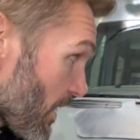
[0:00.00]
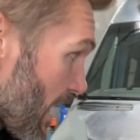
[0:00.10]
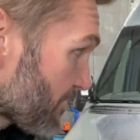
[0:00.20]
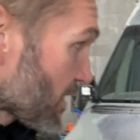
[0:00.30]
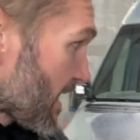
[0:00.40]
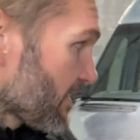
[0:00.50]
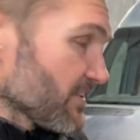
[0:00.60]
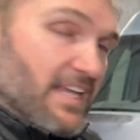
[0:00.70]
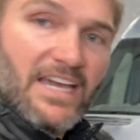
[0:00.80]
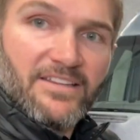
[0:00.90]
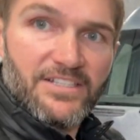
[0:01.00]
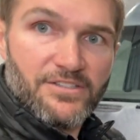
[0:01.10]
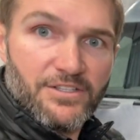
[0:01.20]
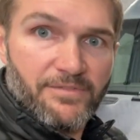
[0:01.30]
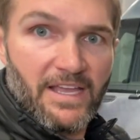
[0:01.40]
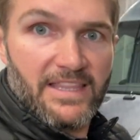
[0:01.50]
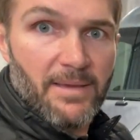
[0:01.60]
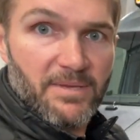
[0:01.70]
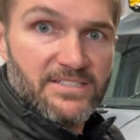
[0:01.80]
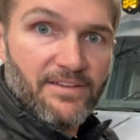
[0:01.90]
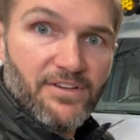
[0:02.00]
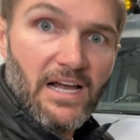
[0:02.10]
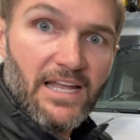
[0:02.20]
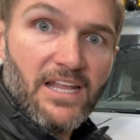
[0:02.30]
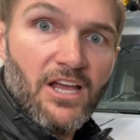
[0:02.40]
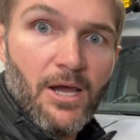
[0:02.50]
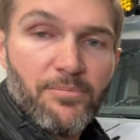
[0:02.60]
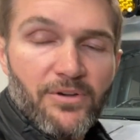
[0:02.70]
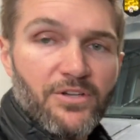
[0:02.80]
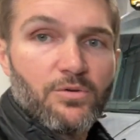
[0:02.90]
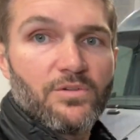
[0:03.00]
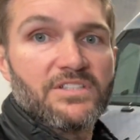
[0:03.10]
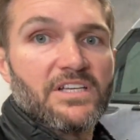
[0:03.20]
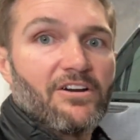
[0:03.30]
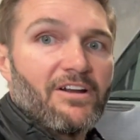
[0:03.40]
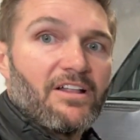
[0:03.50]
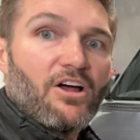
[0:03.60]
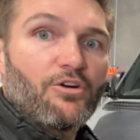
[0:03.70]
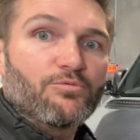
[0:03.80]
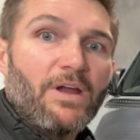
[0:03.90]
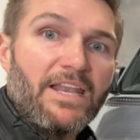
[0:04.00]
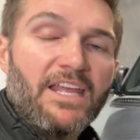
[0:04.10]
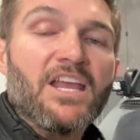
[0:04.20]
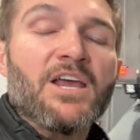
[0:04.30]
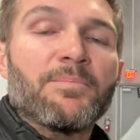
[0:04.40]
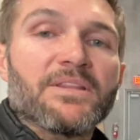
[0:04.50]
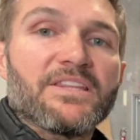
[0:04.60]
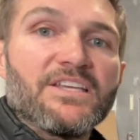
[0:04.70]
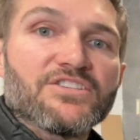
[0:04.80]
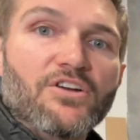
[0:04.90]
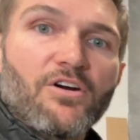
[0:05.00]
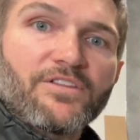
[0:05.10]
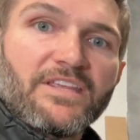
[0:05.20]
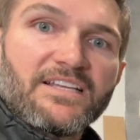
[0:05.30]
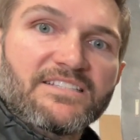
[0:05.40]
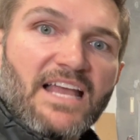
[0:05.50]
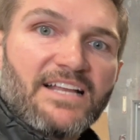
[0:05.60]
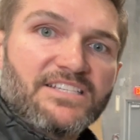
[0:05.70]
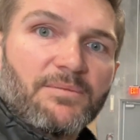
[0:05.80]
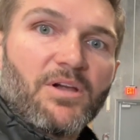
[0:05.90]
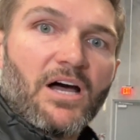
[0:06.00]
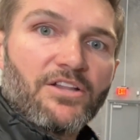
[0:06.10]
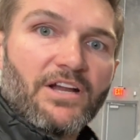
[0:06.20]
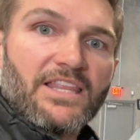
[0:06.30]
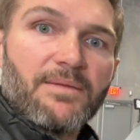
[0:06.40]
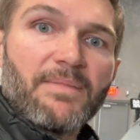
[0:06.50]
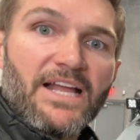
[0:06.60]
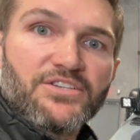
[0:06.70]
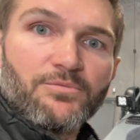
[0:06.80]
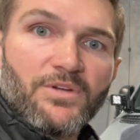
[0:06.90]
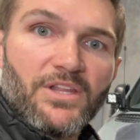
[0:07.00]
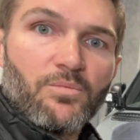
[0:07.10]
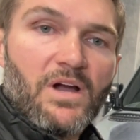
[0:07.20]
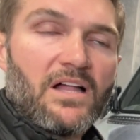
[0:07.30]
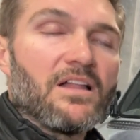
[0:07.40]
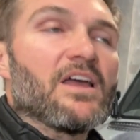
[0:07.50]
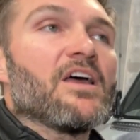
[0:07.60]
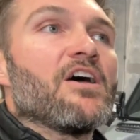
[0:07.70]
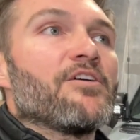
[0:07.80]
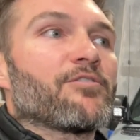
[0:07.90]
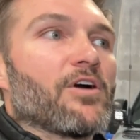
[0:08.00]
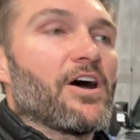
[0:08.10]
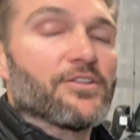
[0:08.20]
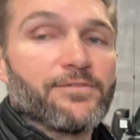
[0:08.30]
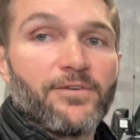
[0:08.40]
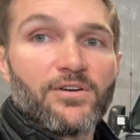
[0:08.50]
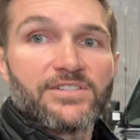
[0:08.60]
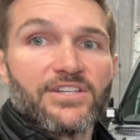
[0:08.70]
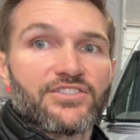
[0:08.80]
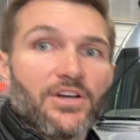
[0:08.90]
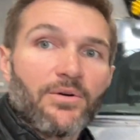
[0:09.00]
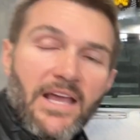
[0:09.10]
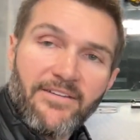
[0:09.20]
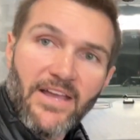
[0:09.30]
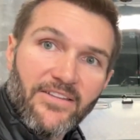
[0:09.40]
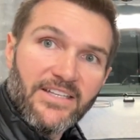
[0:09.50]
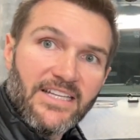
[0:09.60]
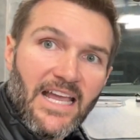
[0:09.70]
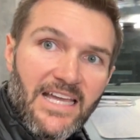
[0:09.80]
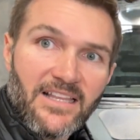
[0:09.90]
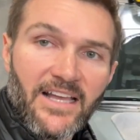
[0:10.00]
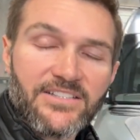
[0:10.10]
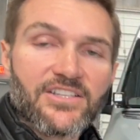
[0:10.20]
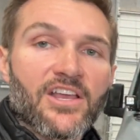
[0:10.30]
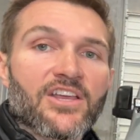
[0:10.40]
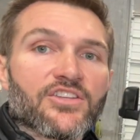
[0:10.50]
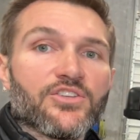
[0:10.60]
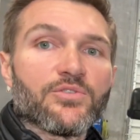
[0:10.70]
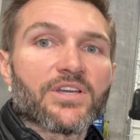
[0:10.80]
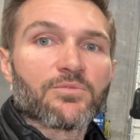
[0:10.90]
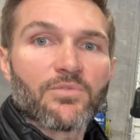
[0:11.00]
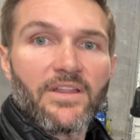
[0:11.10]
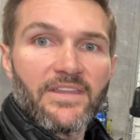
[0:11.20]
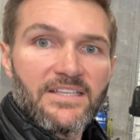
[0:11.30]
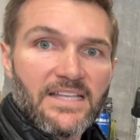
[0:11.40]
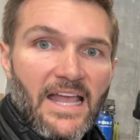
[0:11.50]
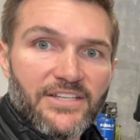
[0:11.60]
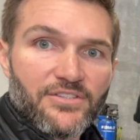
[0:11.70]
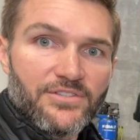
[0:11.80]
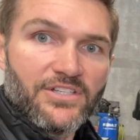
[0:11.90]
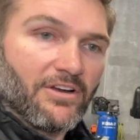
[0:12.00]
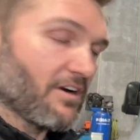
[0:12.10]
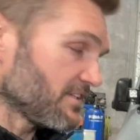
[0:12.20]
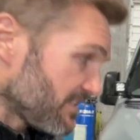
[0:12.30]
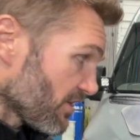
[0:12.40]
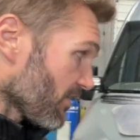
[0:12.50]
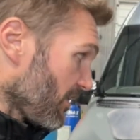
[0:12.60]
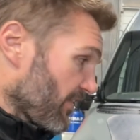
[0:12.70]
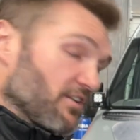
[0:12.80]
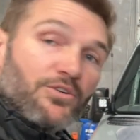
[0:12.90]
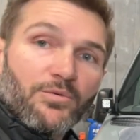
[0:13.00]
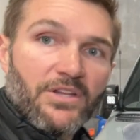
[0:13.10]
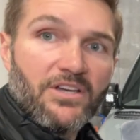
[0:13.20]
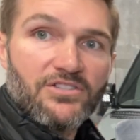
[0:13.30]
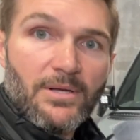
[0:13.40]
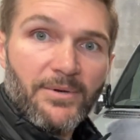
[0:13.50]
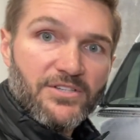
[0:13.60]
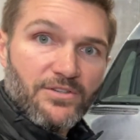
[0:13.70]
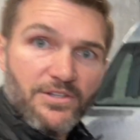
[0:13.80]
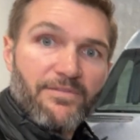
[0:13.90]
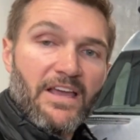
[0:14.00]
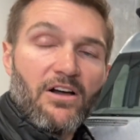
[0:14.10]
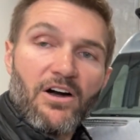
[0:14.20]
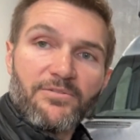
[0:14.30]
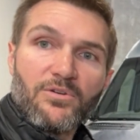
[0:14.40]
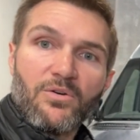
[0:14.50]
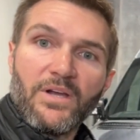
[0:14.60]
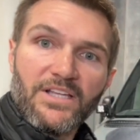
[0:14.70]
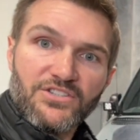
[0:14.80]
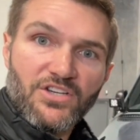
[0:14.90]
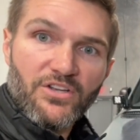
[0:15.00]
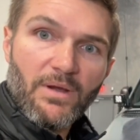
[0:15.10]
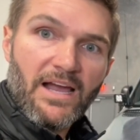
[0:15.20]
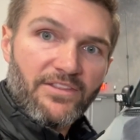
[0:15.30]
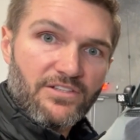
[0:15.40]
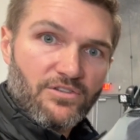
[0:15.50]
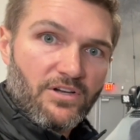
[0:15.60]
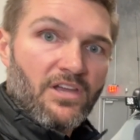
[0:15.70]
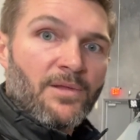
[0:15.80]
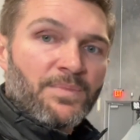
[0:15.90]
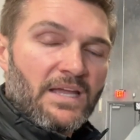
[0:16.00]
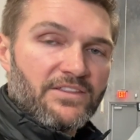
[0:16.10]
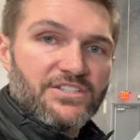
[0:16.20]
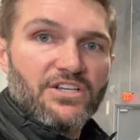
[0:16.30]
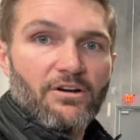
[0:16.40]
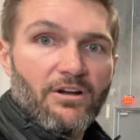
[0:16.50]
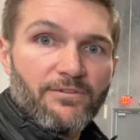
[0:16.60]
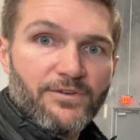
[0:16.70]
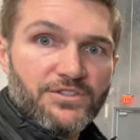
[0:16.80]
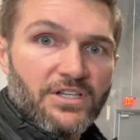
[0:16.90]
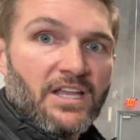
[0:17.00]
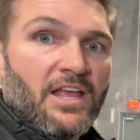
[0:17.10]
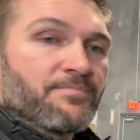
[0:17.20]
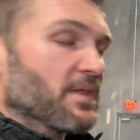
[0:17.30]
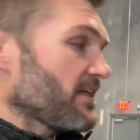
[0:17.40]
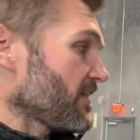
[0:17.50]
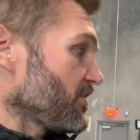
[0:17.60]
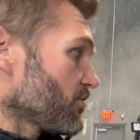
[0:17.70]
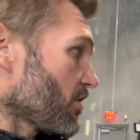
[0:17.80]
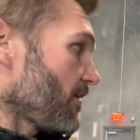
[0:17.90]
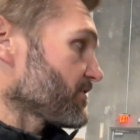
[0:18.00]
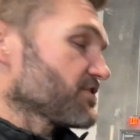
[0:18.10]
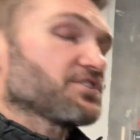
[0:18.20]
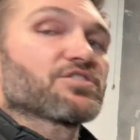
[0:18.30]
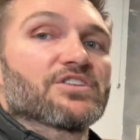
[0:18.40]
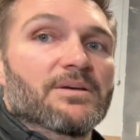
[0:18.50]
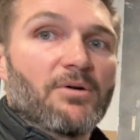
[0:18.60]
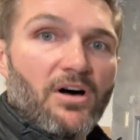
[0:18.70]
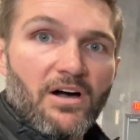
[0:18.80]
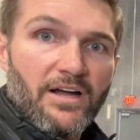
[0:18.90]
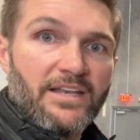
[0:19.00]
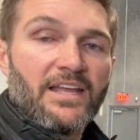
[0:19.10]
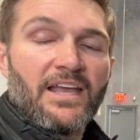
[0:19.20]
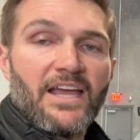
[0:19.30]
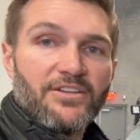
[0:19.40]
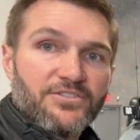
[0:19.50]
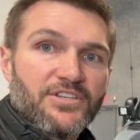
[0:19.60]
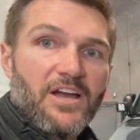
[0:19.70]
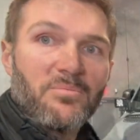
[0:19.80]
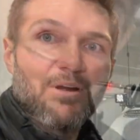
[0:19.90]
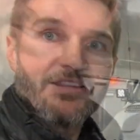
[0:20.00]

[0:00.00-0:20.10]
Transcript: I've got LED headlights on this van. That means I've got a pretty cool DRL already, but these are the exact same color and they match it really well. For other folks that don't have LED headlights, you can run these as your DRL. They look really good. So I'm gonna turn this van on real quick and show you how these look in the DRL version. And then you can obviously turn them on and you'll see how bright.